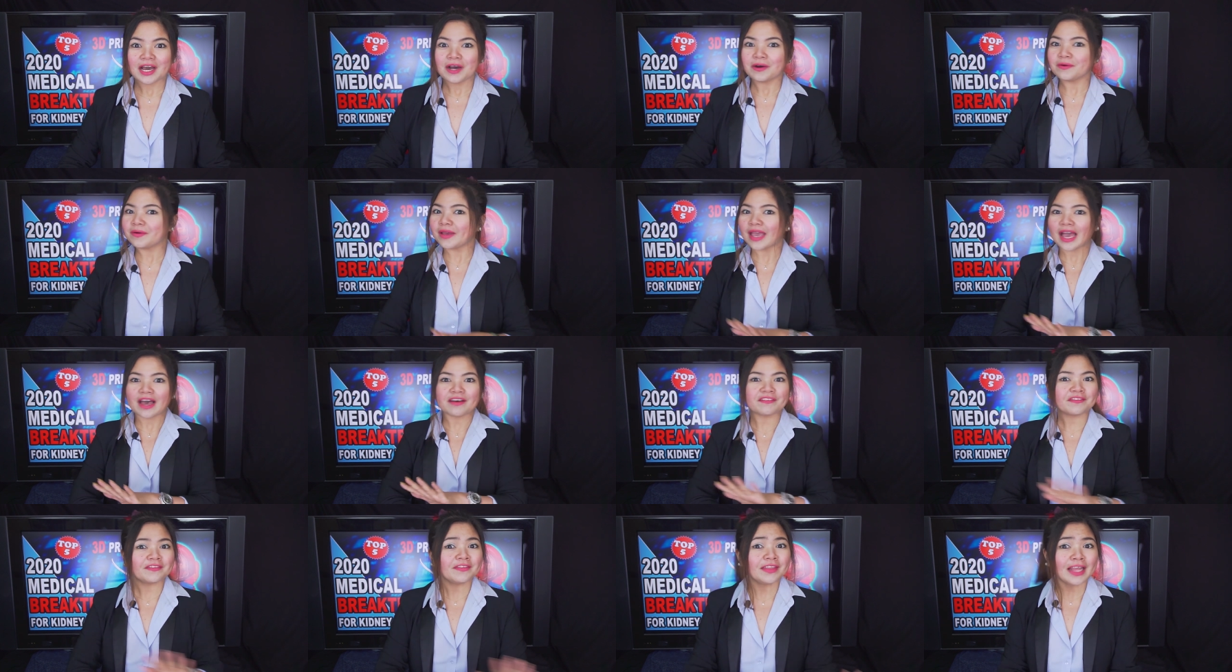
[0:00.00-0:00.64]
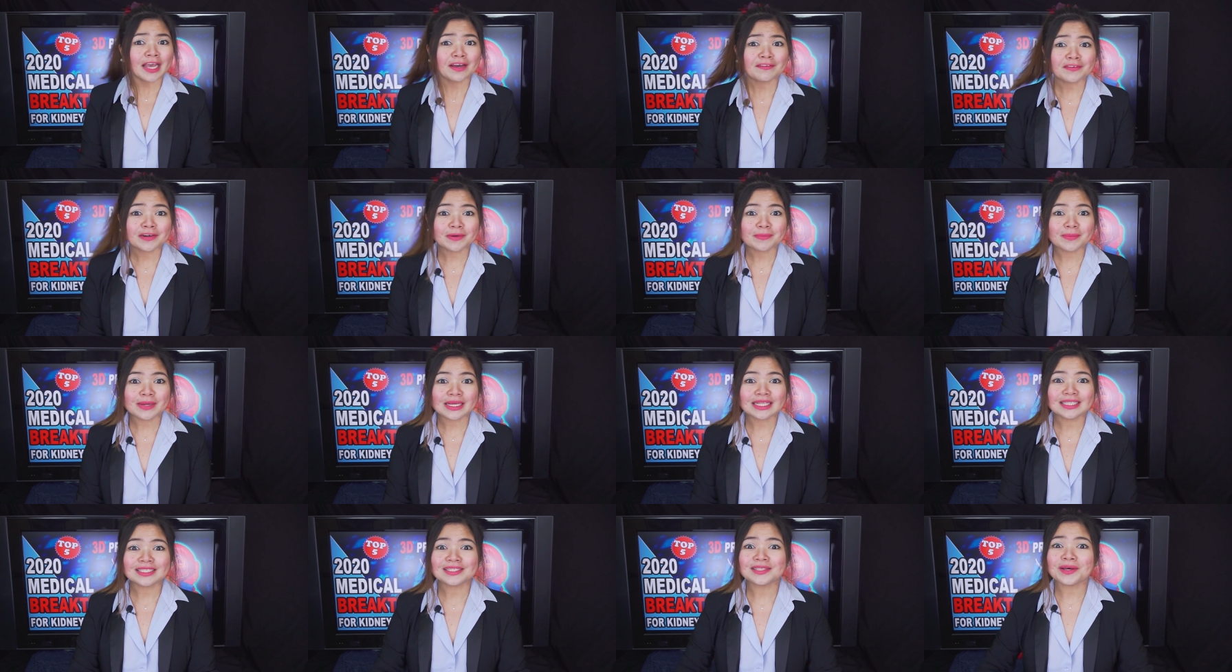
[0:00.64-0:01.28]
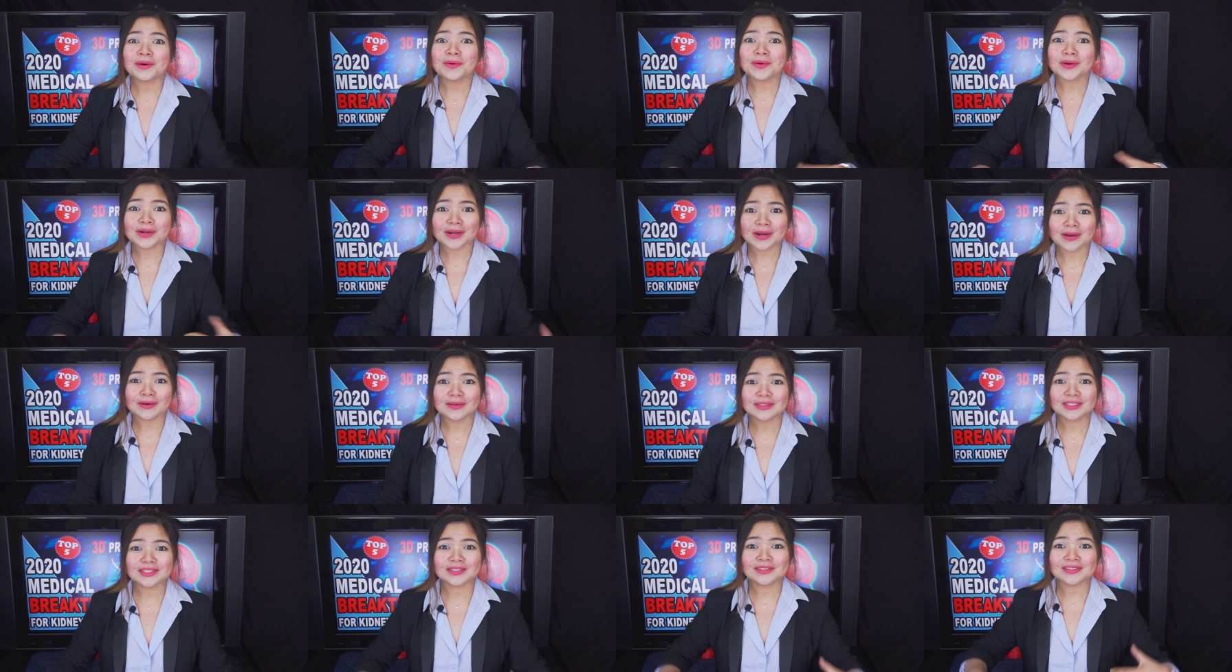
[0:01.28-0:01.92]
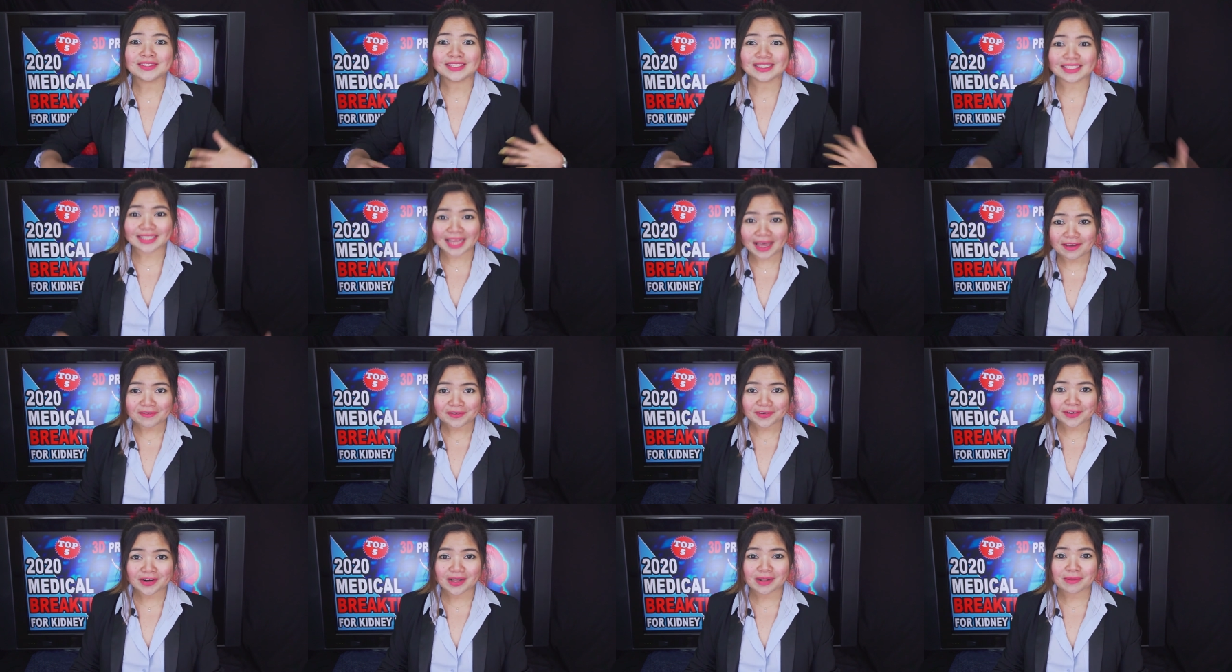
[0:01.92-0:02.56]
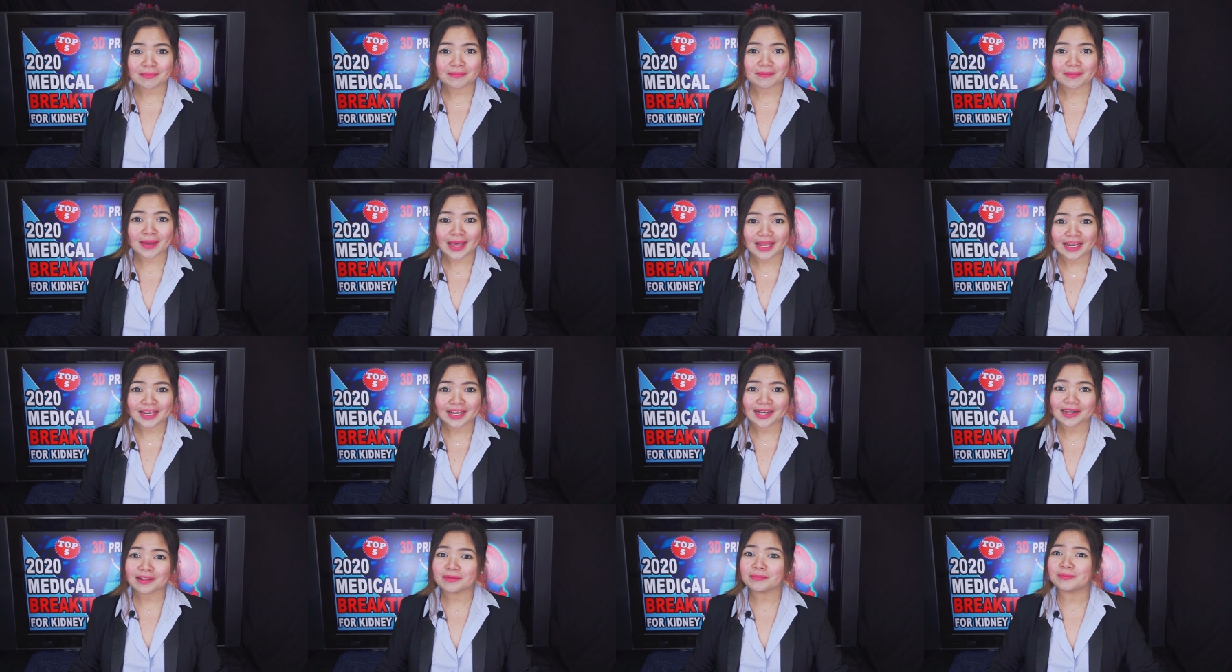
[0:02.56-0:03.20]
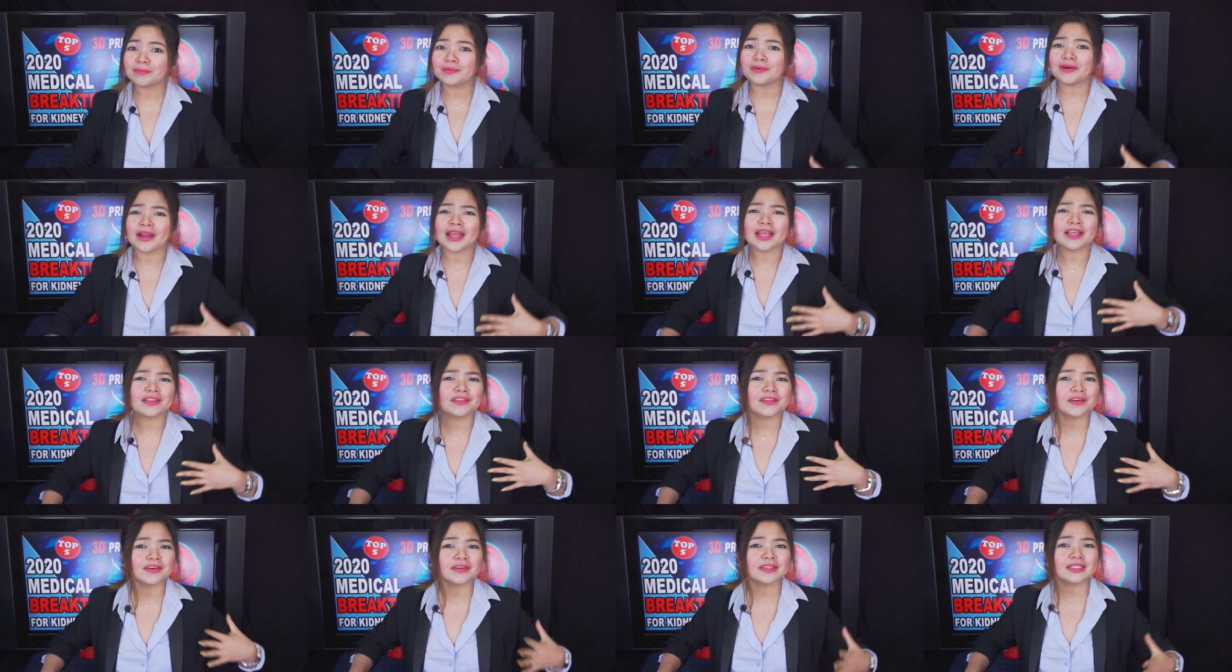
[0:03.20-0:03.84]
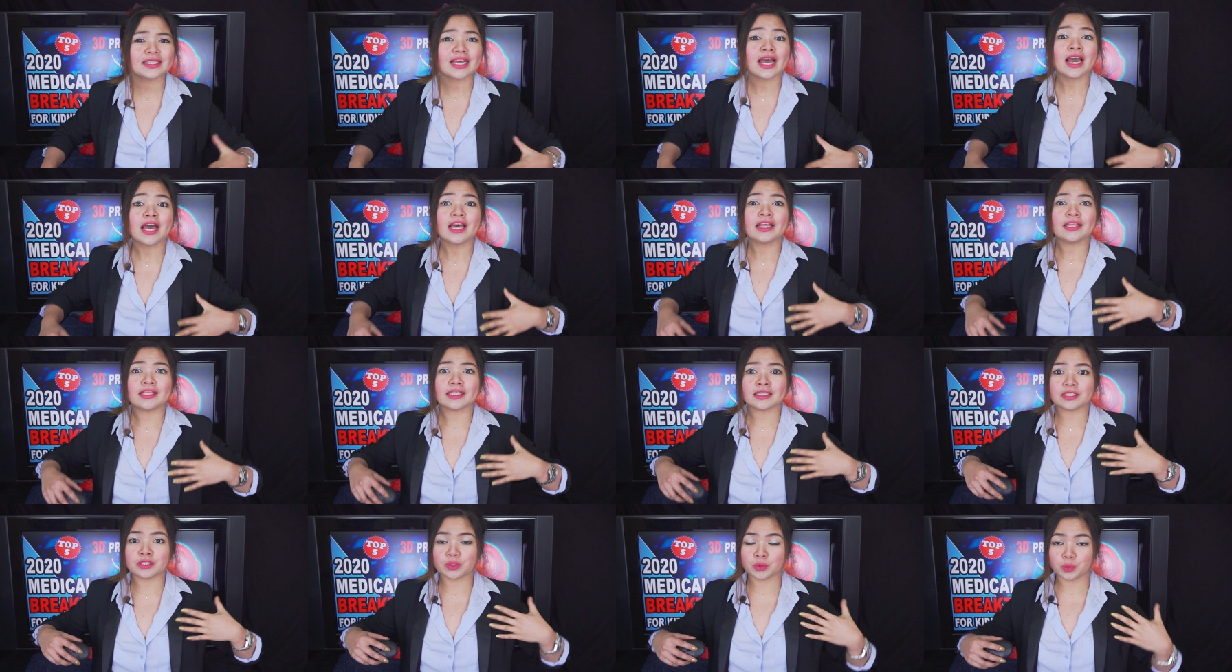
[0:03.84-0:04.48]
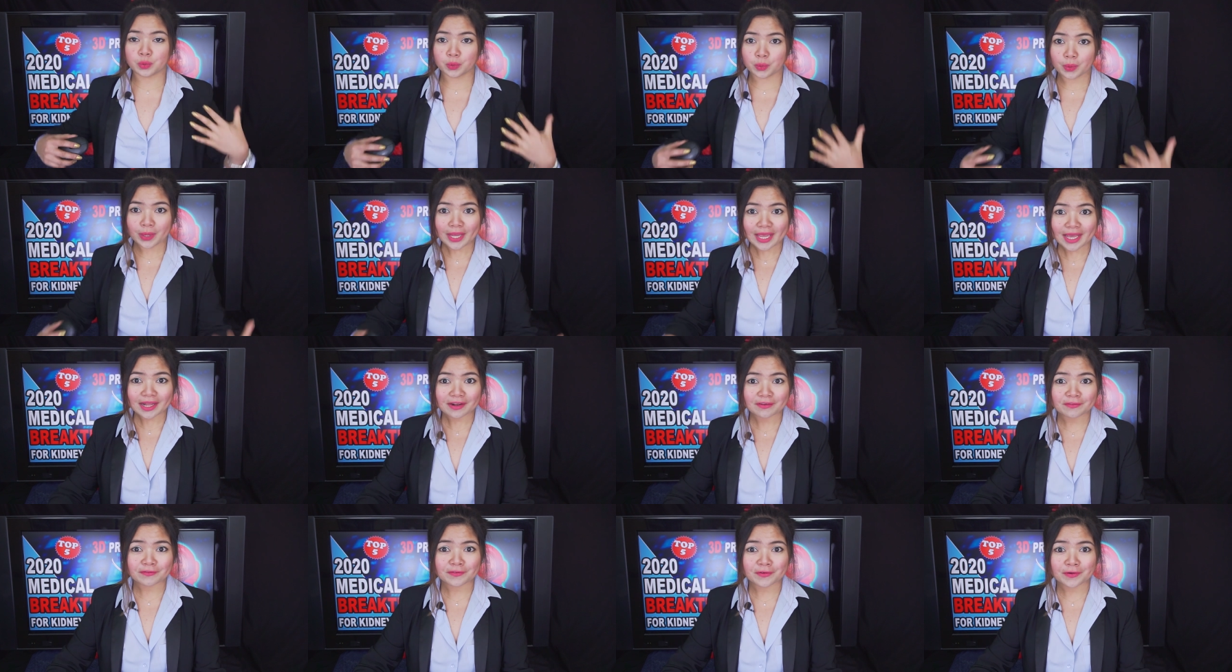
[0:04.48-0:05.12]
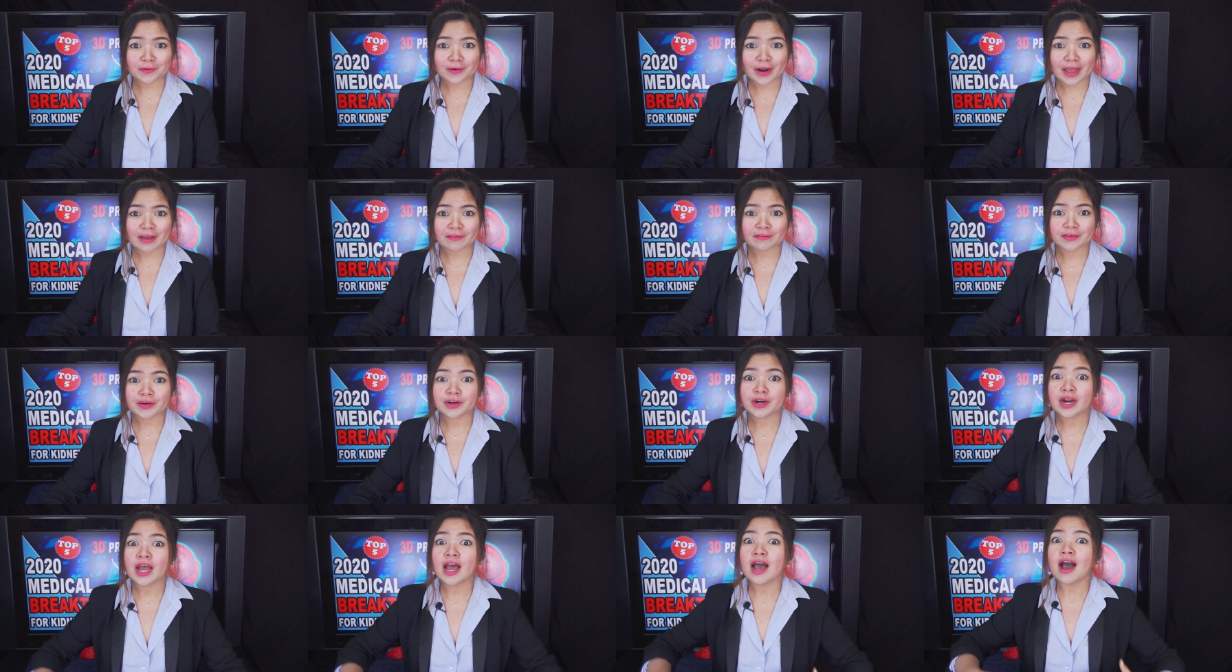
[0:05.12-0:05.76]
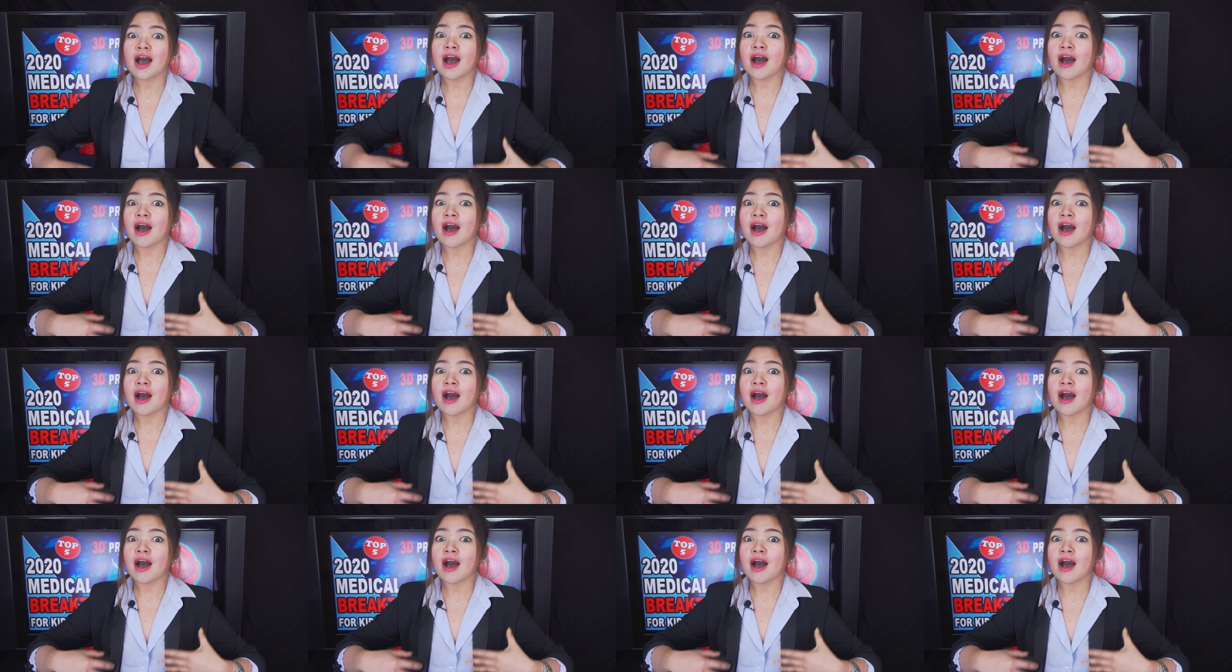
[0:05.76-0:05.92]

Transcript: We have never been so close to several medical breakthroughs that will forever